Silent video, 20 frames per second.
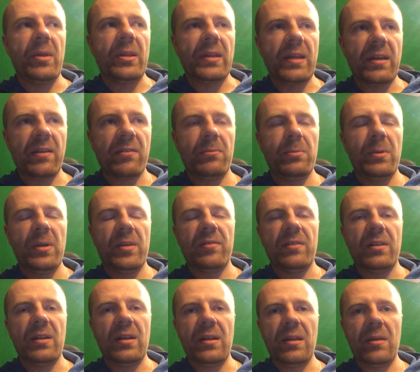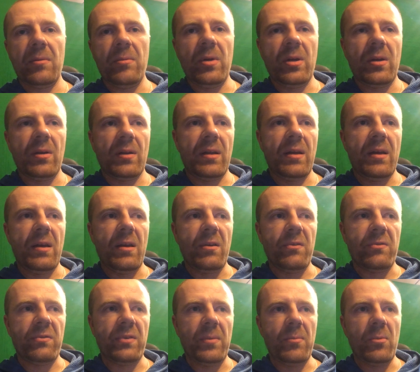but next week starting, we're gonna
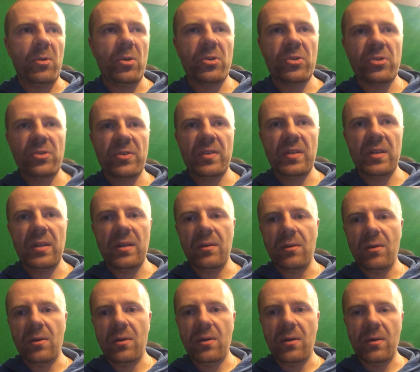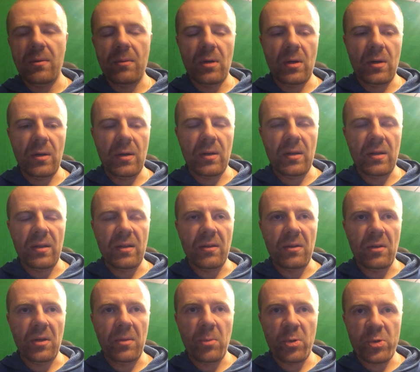have emergency,
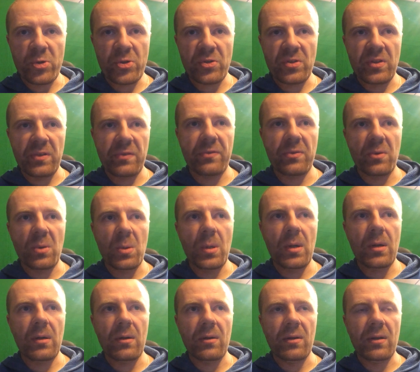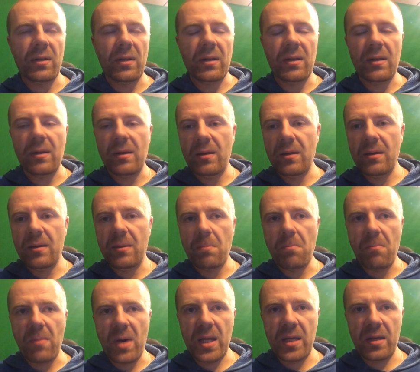uh, emergency four on
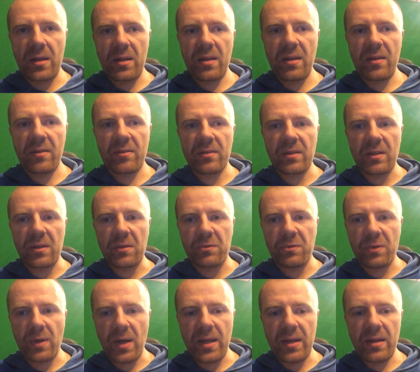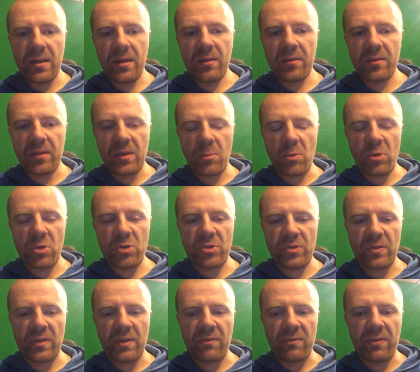Mondays and Fridays.
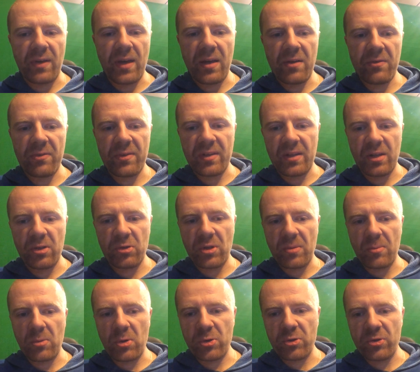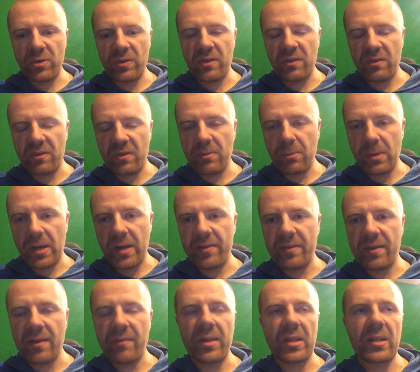Emergency five slash emergency
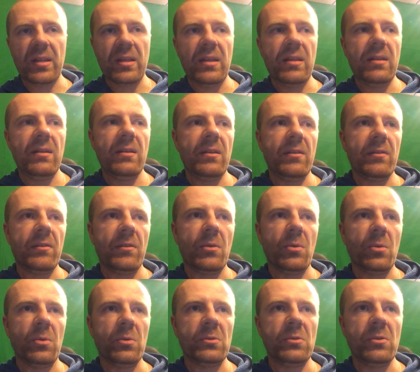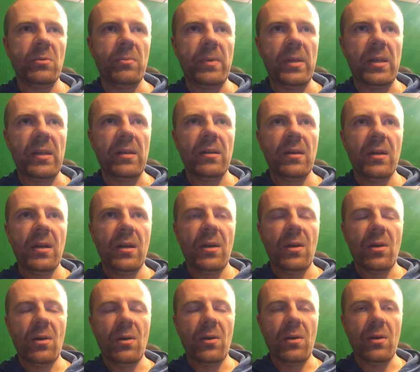2017 is going to be
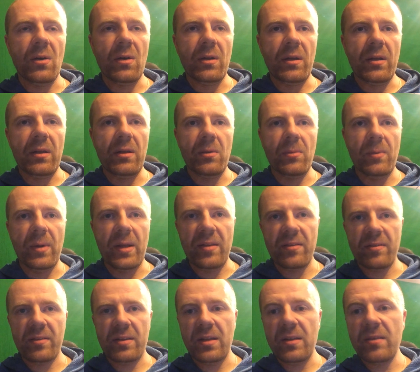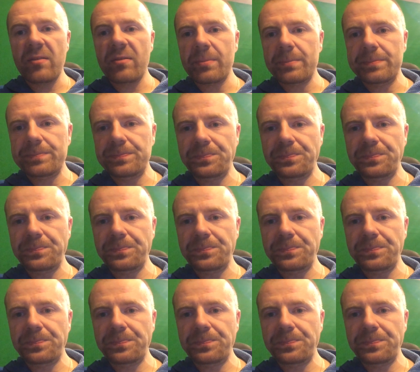on uh, Wednesdays.